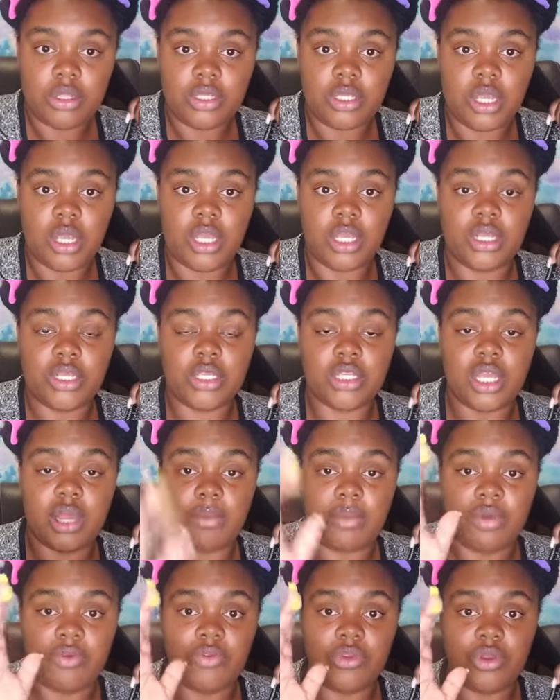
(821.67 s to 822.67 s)
Take
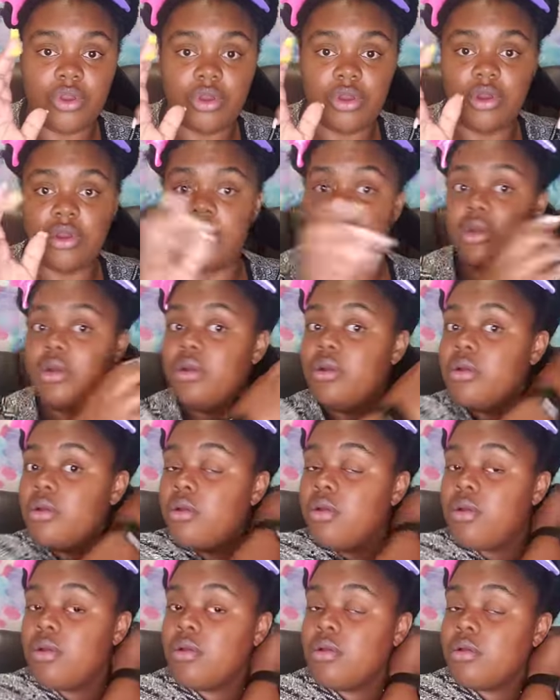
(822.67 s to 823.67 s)
some of your
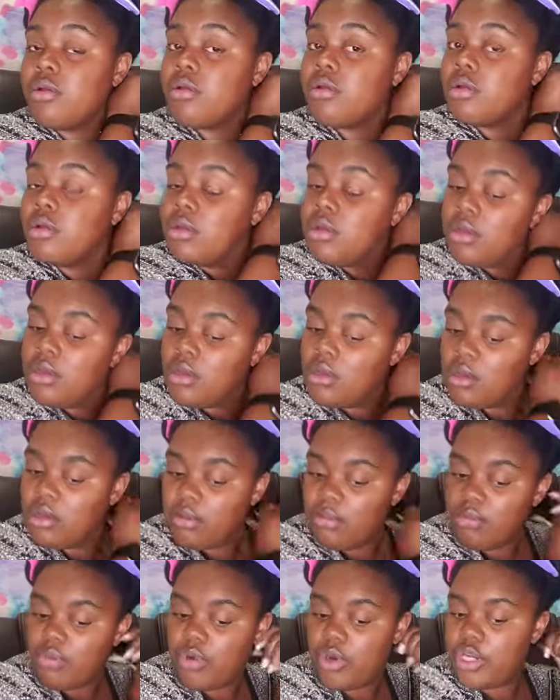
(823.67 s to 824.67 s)

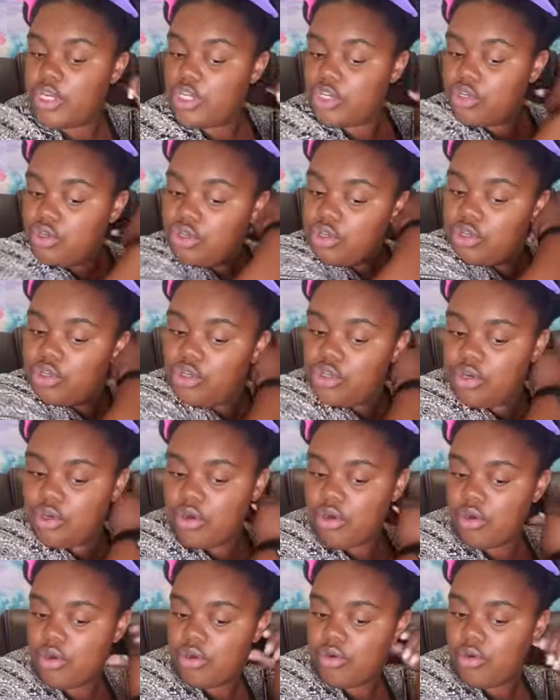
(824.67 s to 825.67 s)

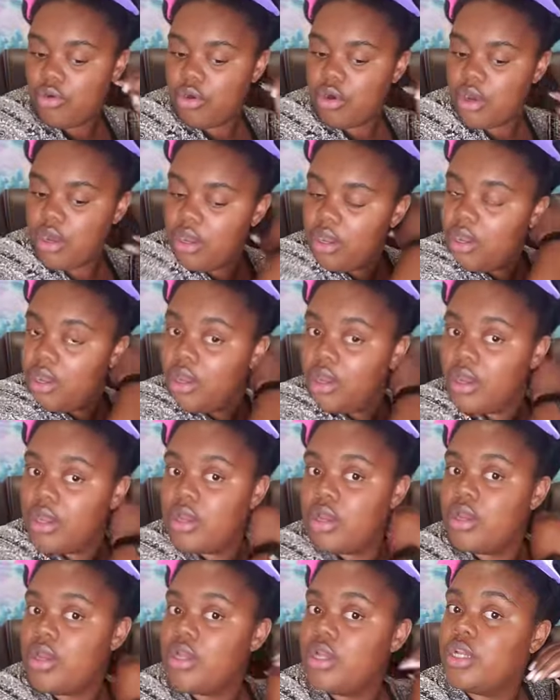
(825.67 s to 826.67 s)
moisture
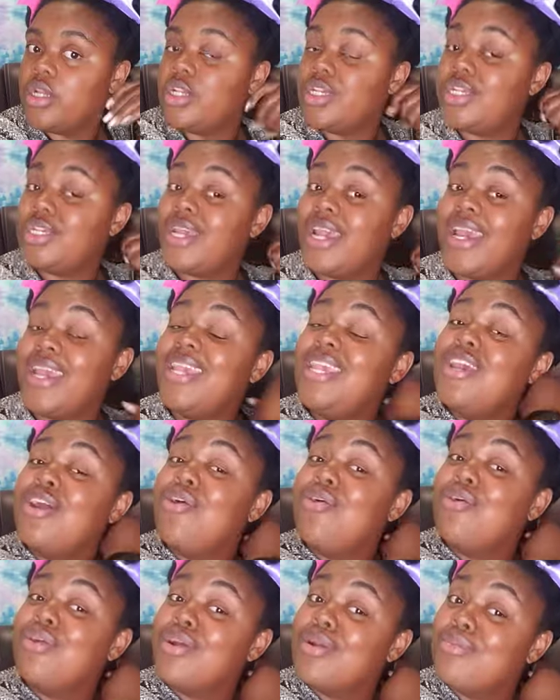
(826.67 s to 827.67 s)
shea
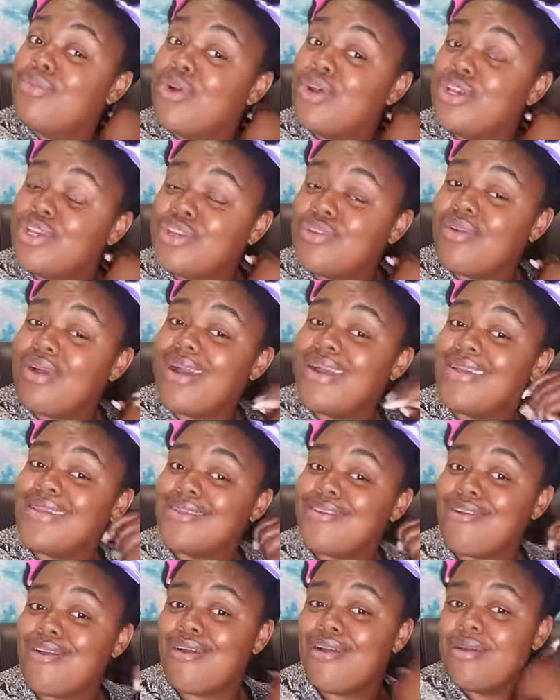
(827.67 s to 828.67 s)
yogurt
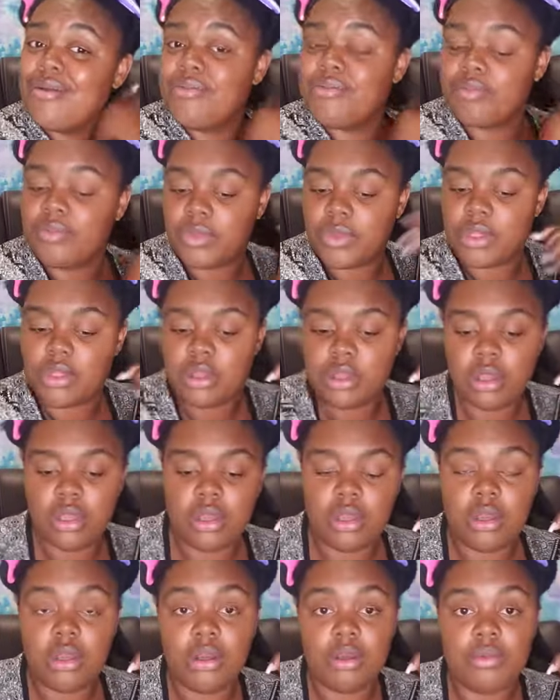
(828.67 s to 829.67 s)
moisturizer.
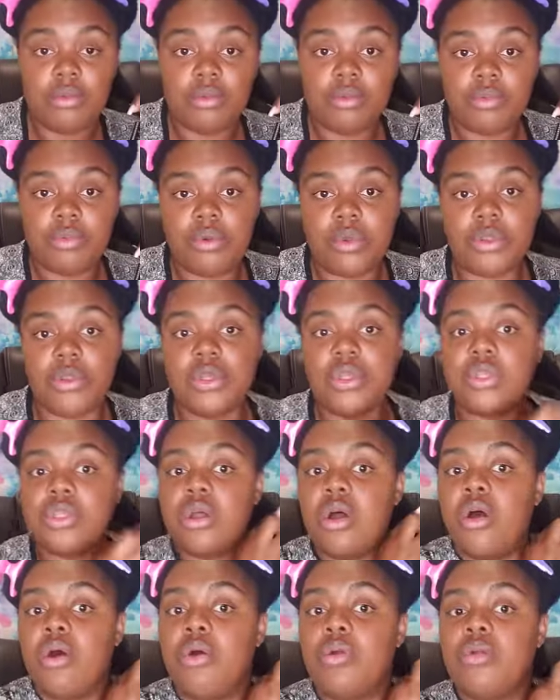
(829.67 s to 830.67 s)
Put this
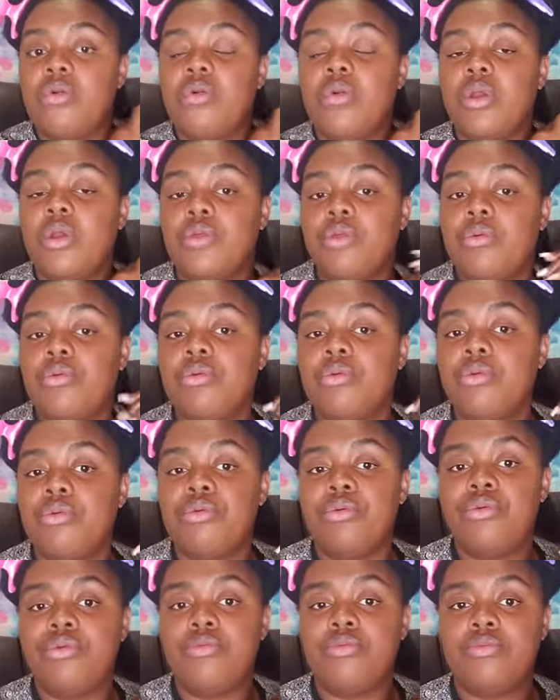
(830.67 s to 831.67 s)
all the way
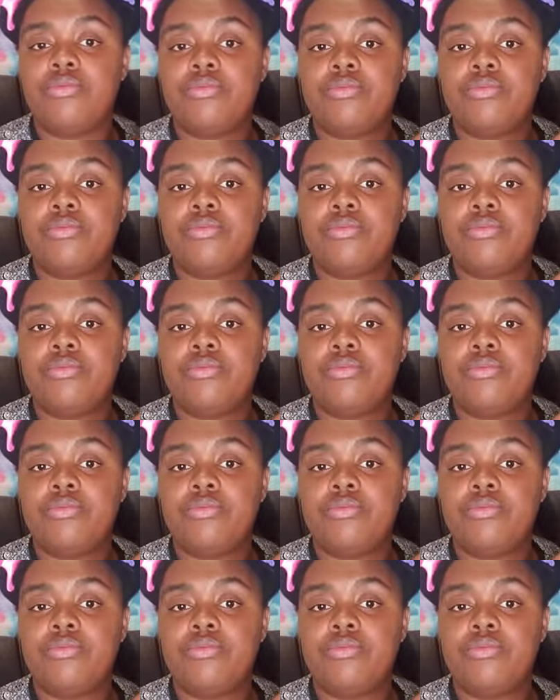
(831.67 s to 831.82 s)
through.